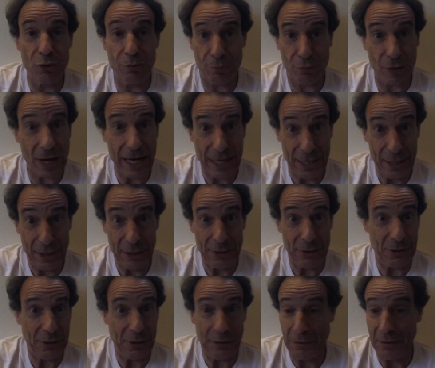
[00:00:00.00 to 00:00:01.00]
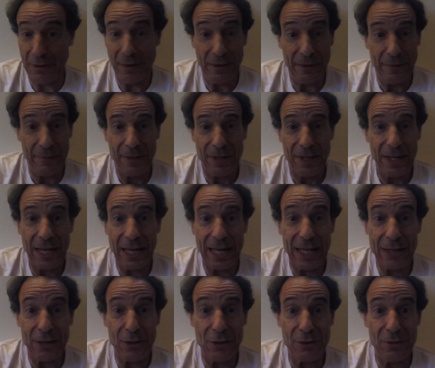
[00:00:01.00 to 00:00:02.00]
pregnant
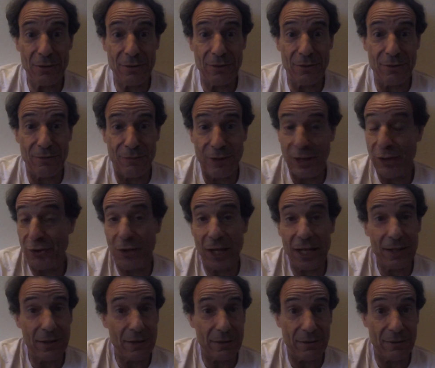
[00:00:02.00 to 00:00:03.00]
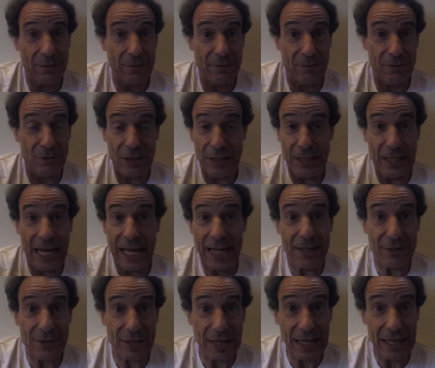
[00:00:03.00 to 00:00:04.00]
and feels like she
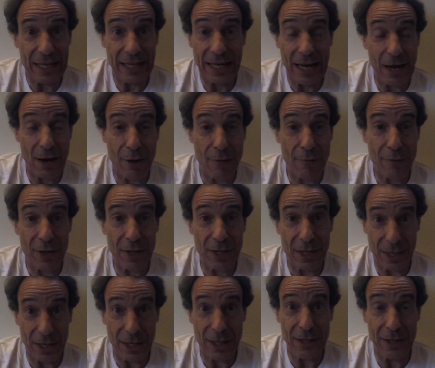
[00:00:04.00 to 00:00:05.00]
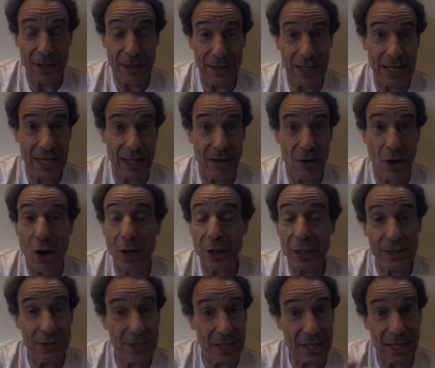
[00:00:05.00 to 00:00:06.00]
can't take care of the kid and can
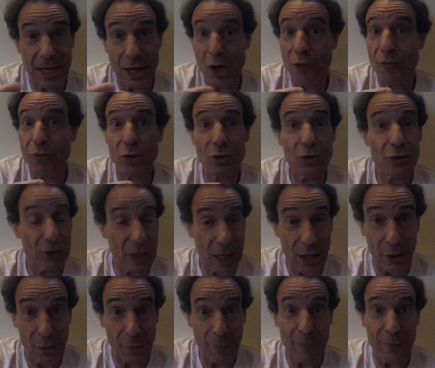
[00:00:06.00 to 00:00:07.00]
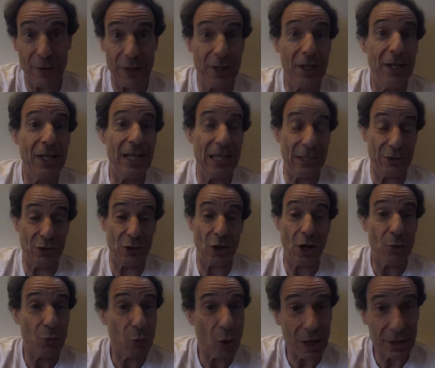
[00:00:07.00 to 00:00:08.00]
hardly take care of herself, and it's an
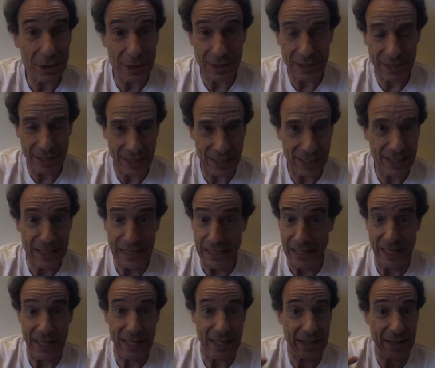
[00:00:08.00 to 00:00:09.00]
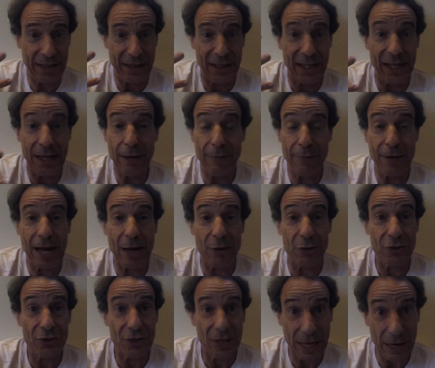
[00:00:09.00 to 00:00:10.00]
unwanted kid, and I can think of
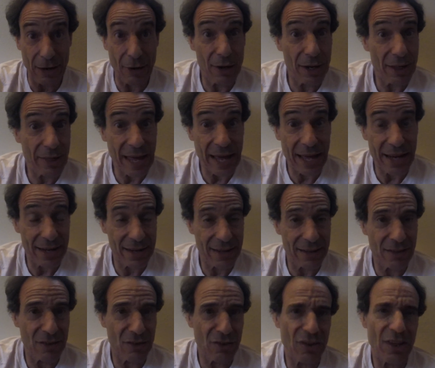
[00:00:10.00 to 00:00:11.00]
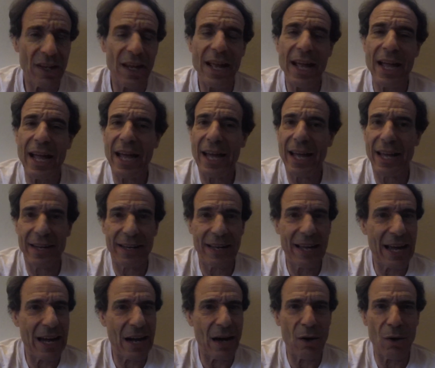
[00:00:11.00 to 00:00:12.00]
how scary that is,
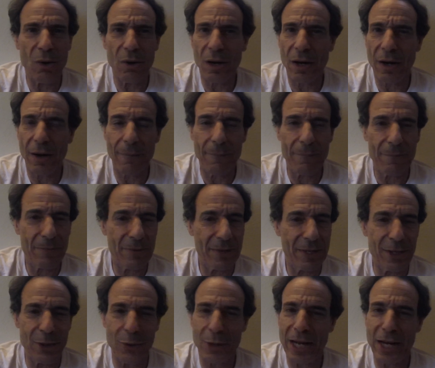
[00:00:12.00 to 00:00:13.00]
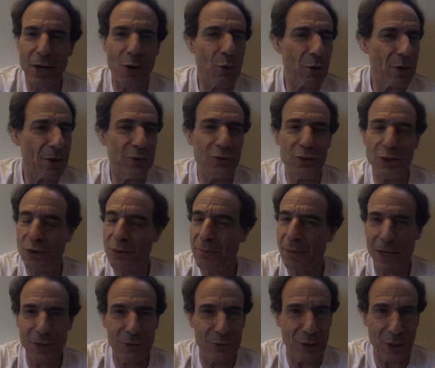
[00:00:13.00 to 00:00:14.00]
and how and I don't consider
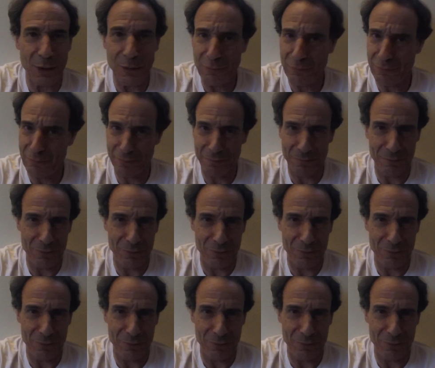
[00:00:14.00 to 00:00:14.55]
myself